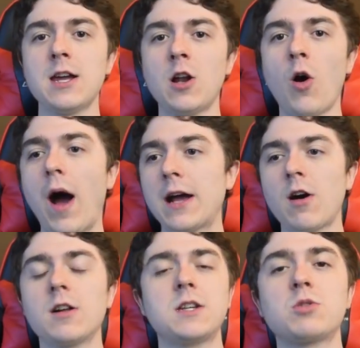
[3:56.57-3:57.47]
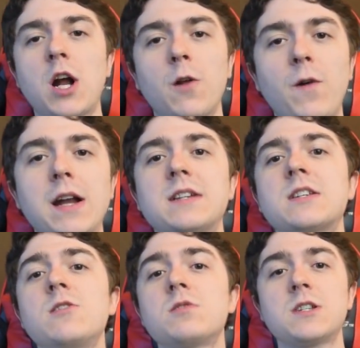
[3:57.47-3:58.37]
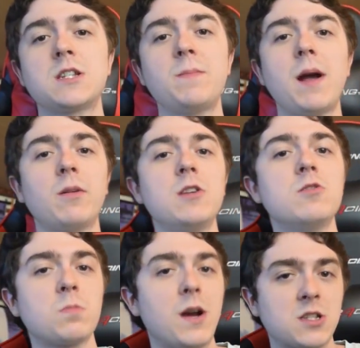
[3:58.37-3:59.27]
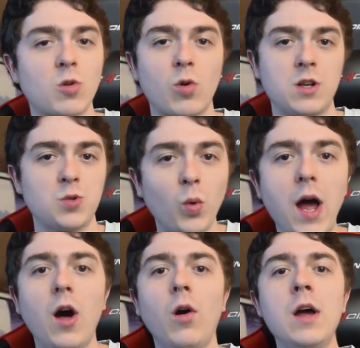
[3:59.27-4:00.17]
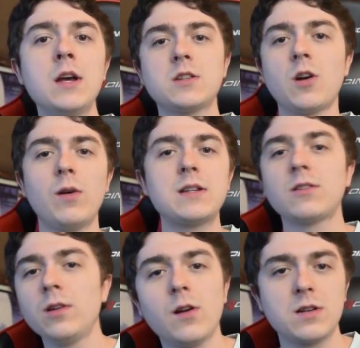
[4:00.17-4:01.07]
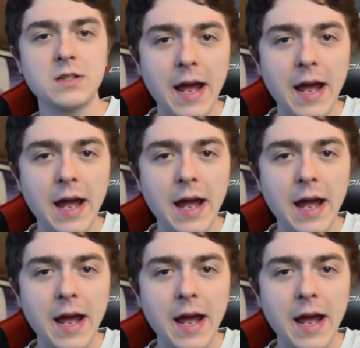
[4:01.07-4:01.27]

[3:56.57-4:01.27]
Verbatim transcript: you know, I constantly trying to find excuses to be able to use my sword as well. So it's clear as